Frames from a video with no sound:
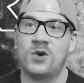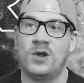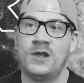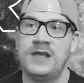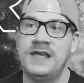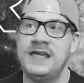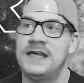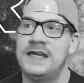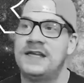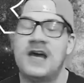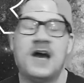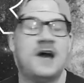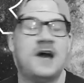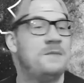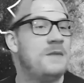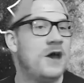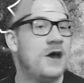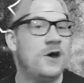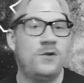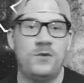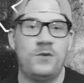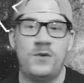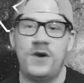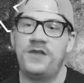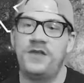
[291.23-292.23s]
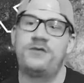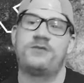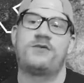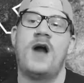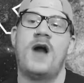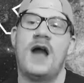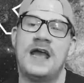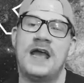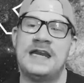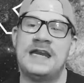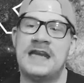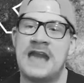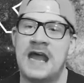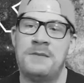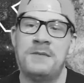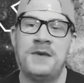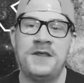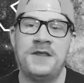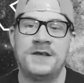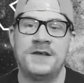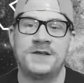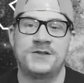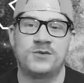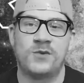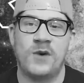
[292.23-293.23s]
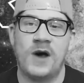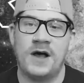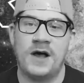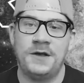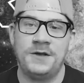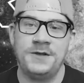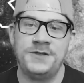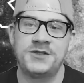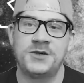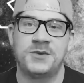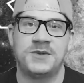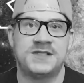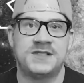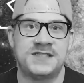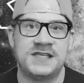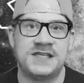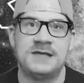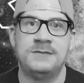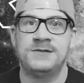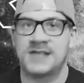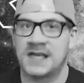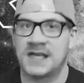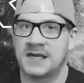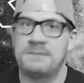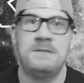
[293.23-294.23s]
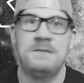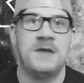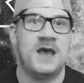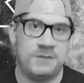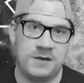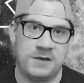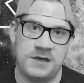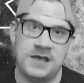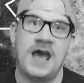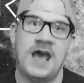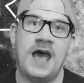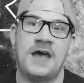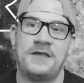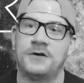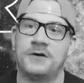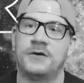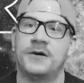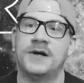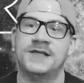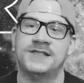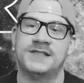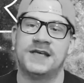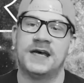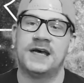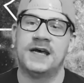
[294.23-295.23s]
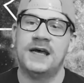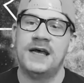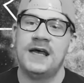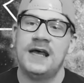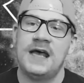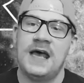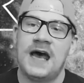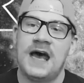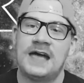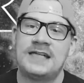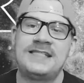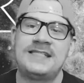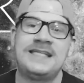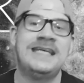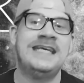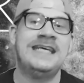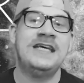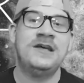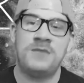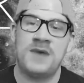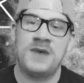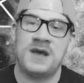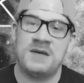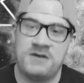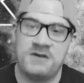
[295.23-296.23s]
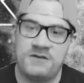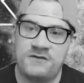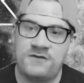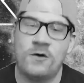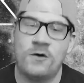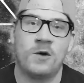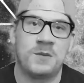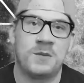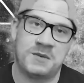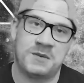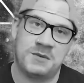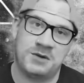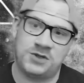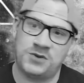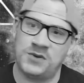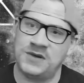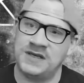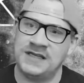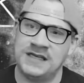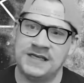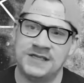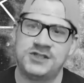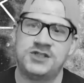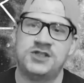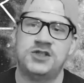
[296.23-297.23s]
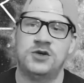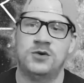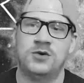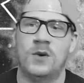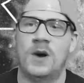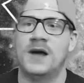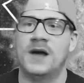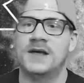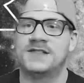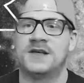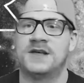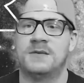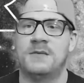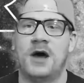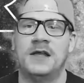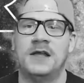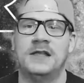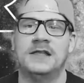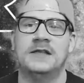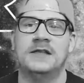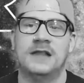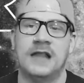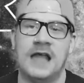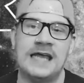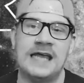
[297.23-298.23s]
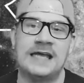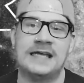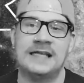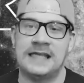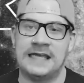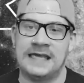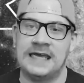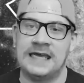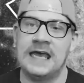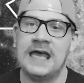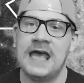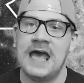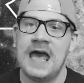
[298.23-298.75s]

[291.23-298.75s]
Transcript: He had come out with Ryan Nemeth as well, so it seems like maybe, there is a team maybe forming between these two, some unlikely